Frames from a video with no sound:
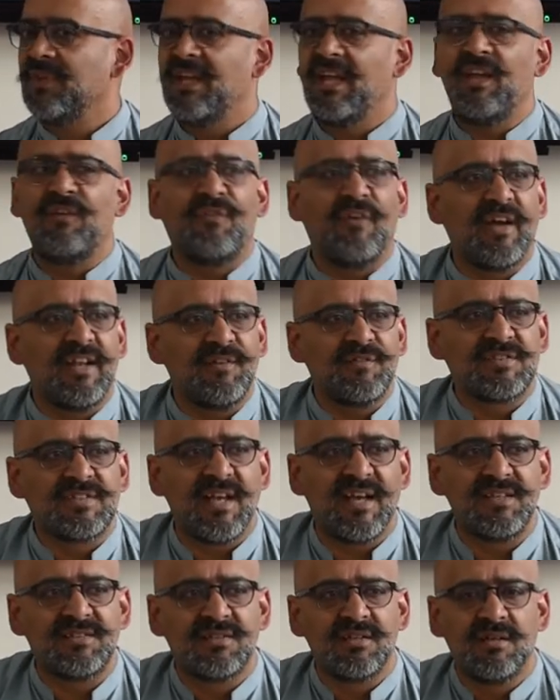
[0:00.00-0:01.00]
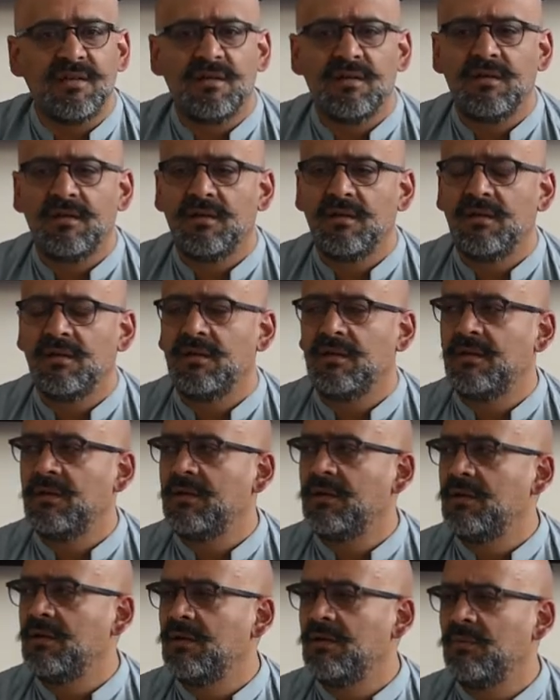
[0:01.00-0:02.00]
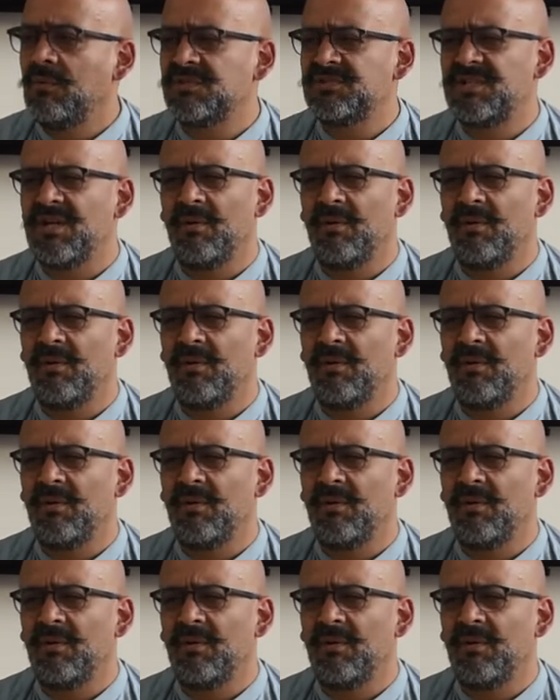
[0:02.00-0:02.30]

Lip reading: If I'd have said, what's